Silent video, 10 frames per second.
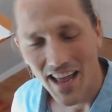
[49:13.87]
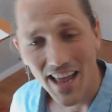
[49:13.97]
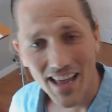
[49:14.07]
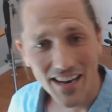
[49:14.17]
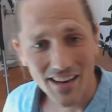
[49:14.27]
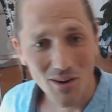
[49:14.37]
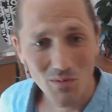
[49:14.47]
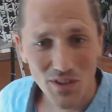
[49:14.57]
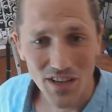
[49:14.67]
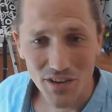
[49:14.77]
And
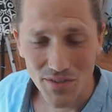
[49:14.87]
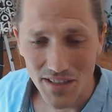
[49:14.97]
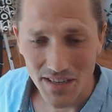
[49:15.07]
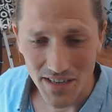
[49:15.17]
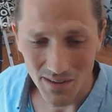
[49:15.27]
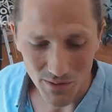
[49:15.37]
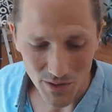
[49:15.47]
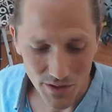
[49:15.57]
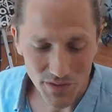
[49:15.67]
hopefully, you find this helpful.